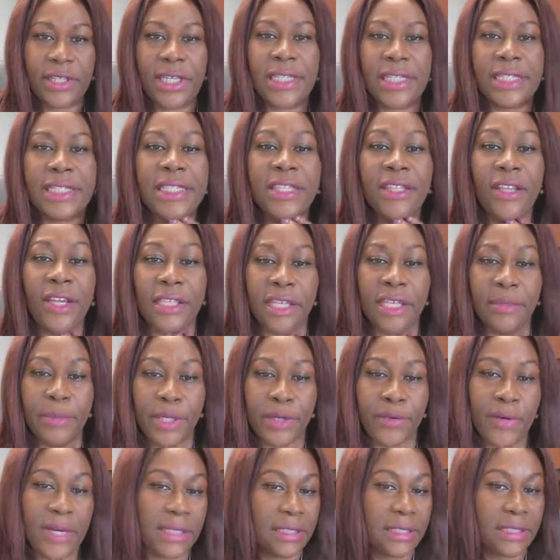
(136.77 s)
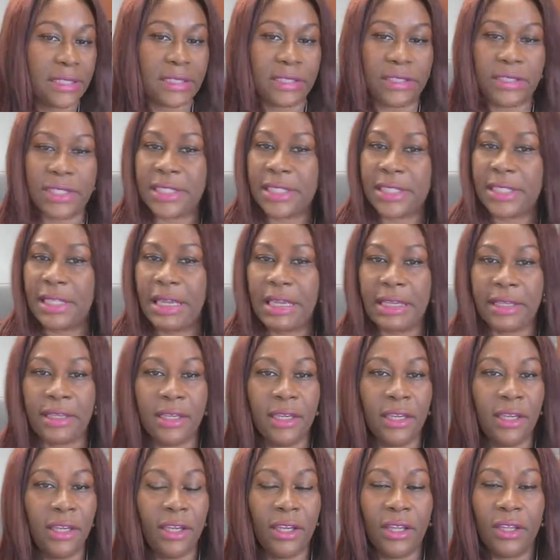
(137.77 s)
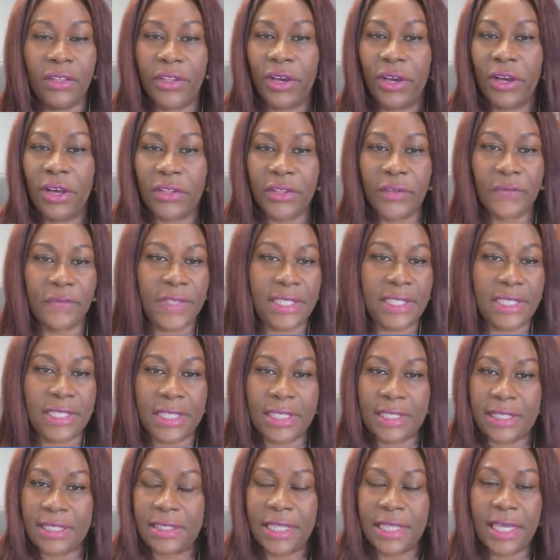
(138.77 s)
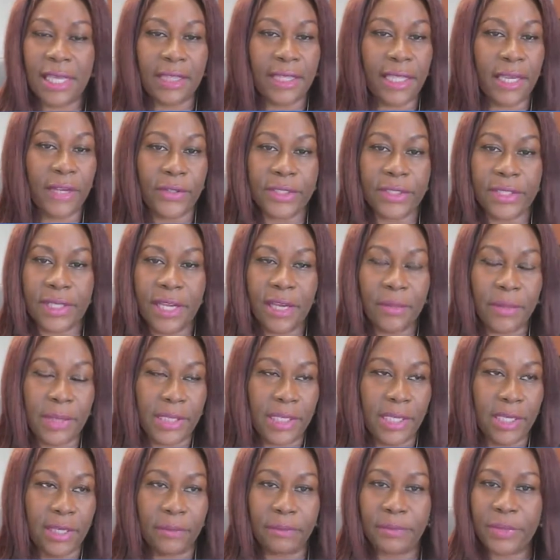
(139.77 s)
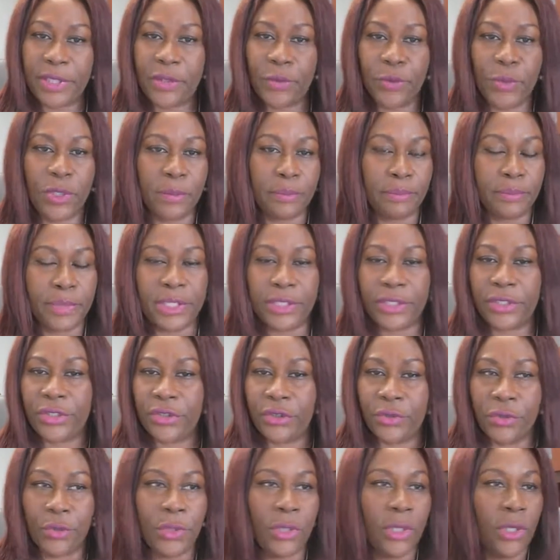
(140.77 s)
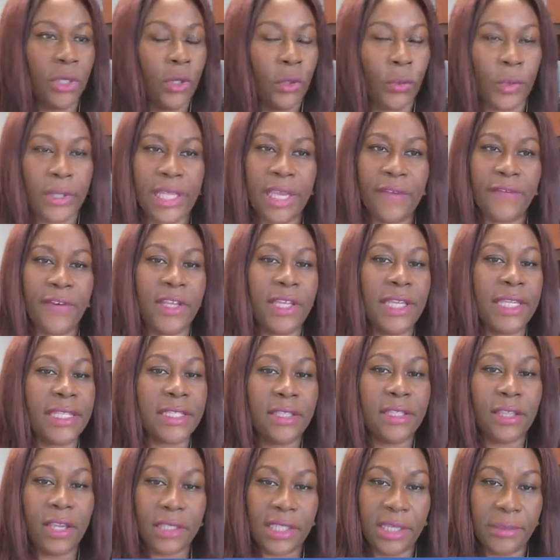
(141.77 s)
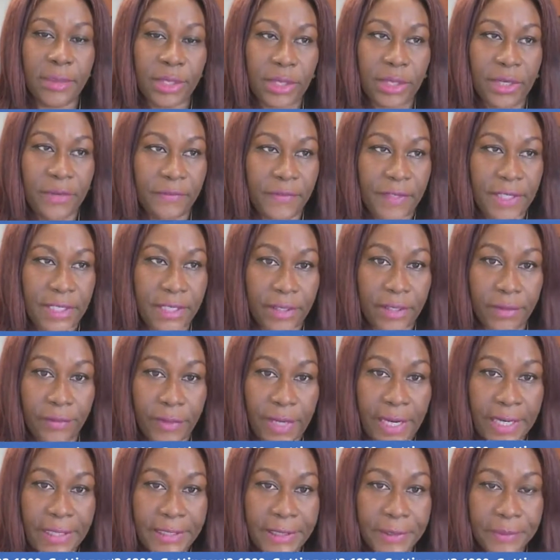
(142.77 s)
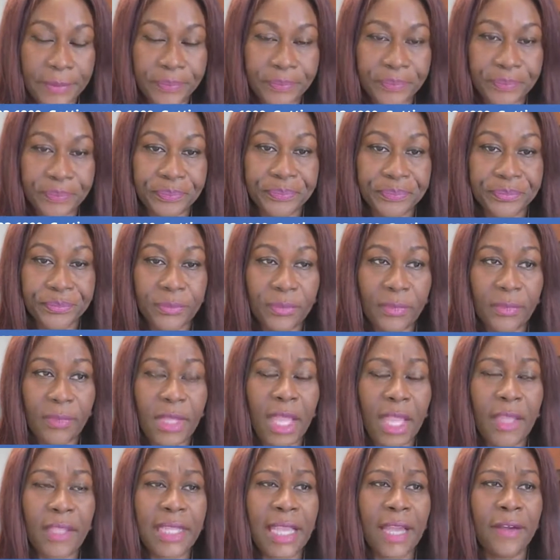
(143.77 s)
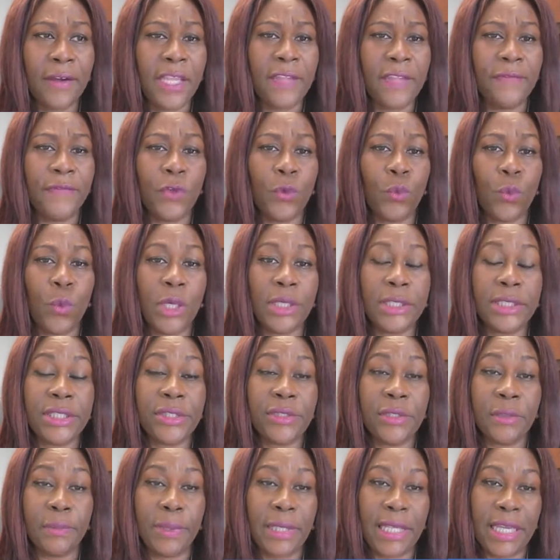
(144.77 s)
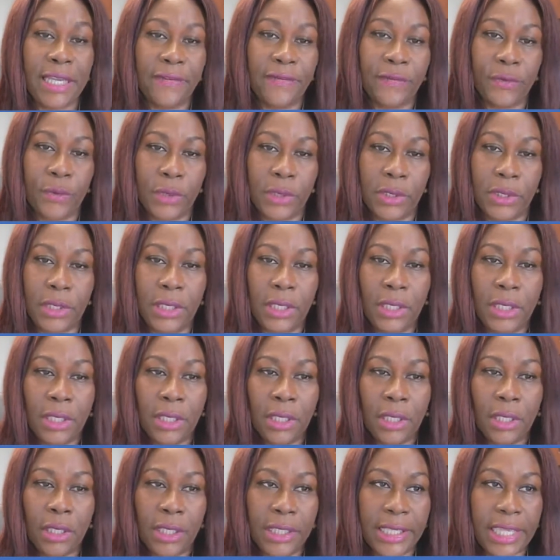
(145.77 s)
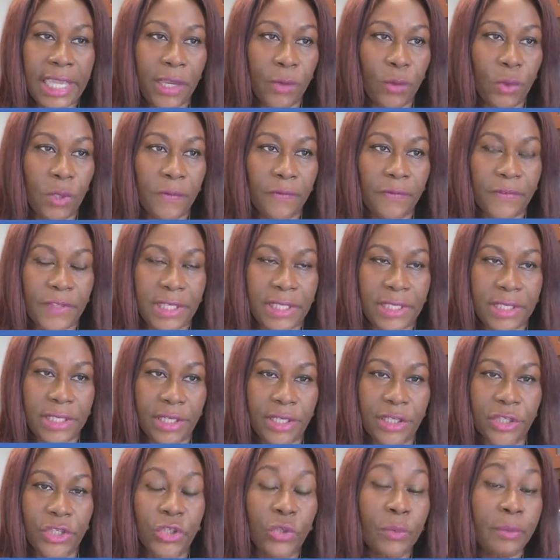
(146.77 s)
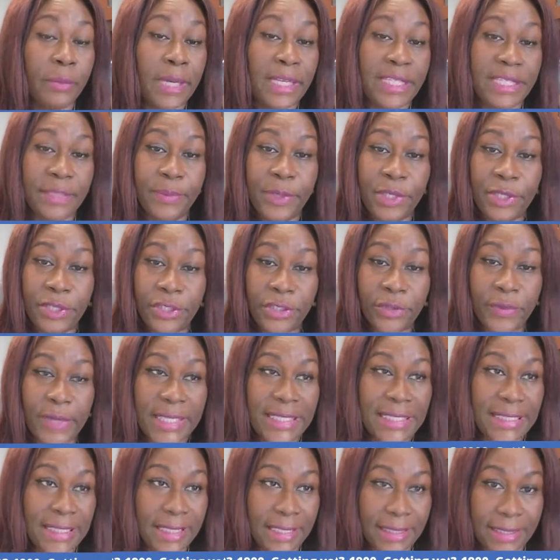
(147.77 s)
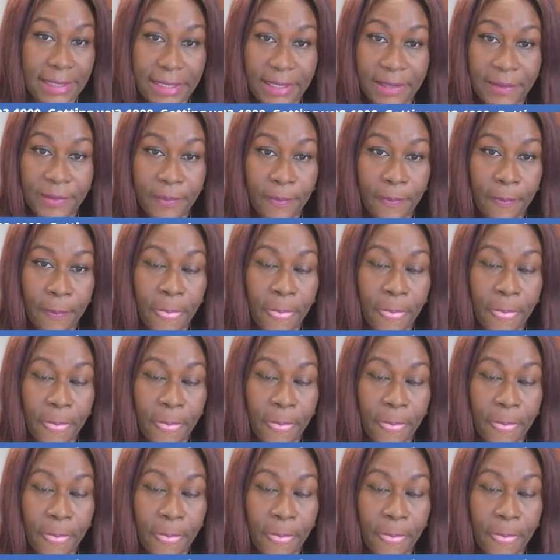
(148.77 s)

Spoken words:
It's non-immigrant, just like the other visas that allow you to come in here, B1, B2, whatever. It's non-immigrant visa, right? Now, if you want to apply for a K-1 visa, you must be a U.S. citizen.